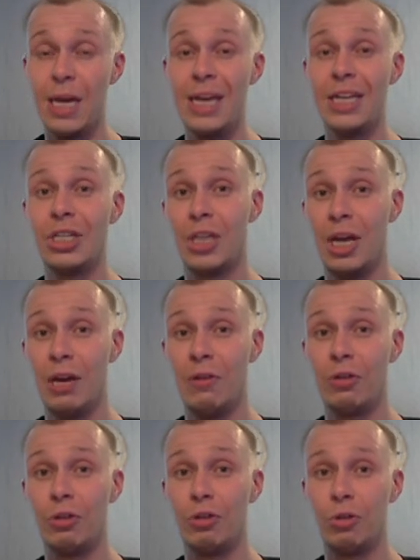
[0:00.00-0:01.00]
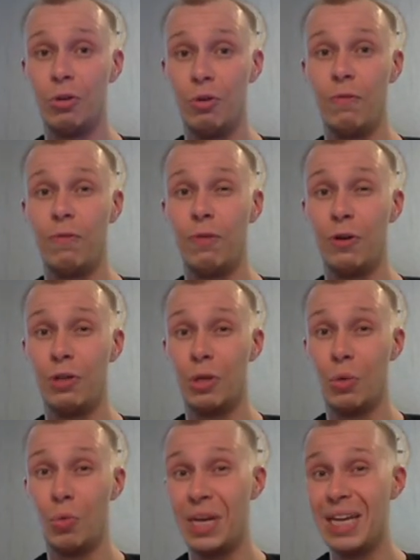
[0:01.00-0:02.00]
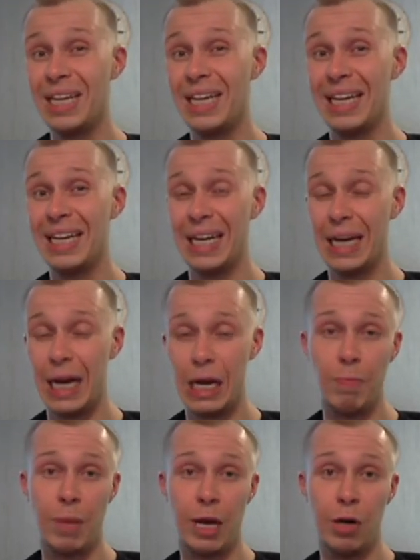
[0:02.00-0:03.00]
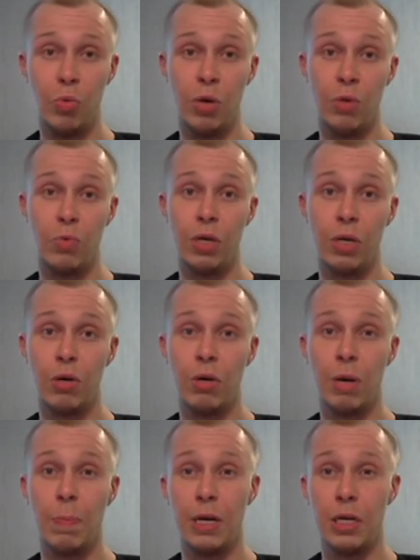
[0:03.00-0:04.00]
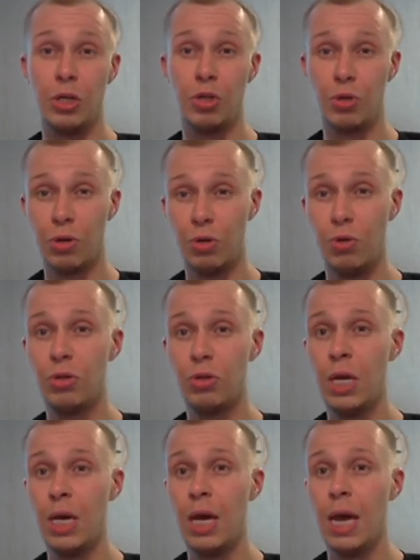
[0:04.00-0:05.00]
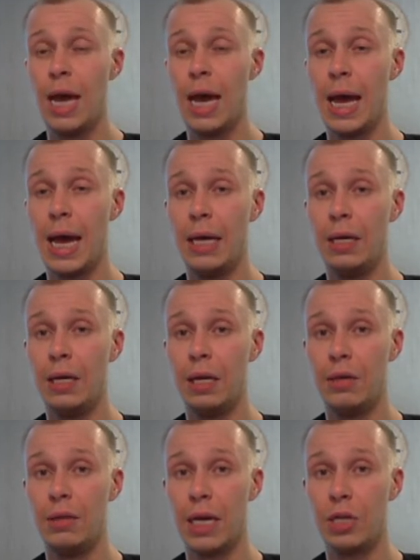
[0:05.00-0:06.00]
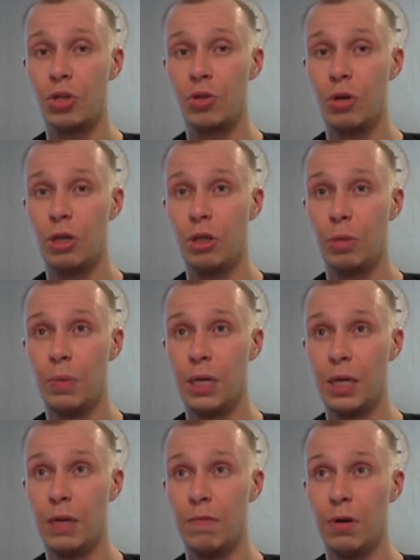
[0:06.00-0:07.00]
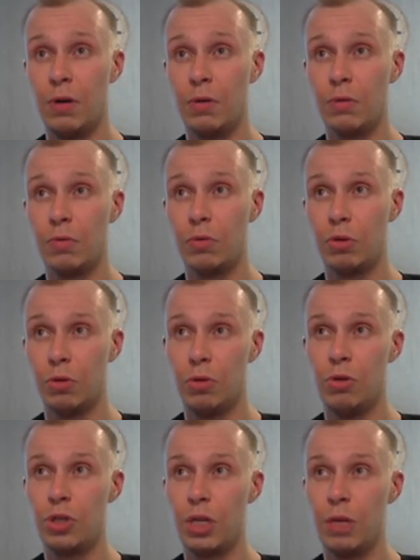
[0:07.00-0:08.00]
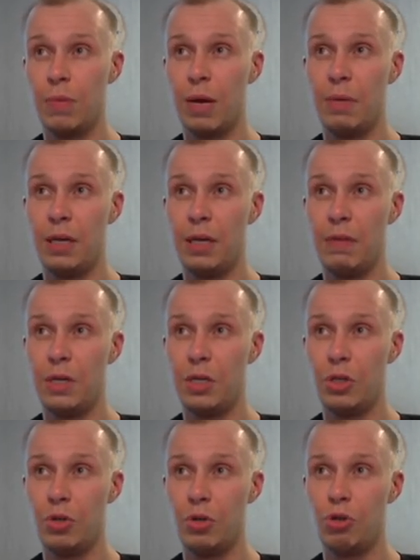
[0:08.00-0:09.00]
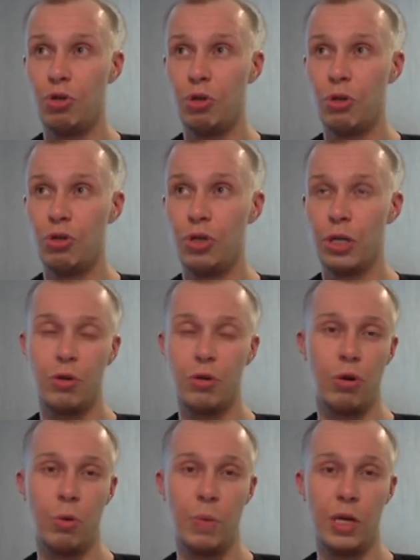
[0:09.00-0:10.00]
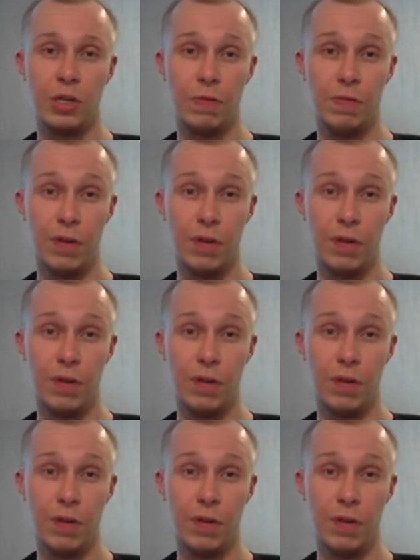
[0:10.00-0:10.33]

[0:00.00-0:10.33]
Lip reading: Stay tuned for the Week 9 battle when we go up against Roots, and that's going to be Roots team, I believe, is New Jersey Crowbats, if I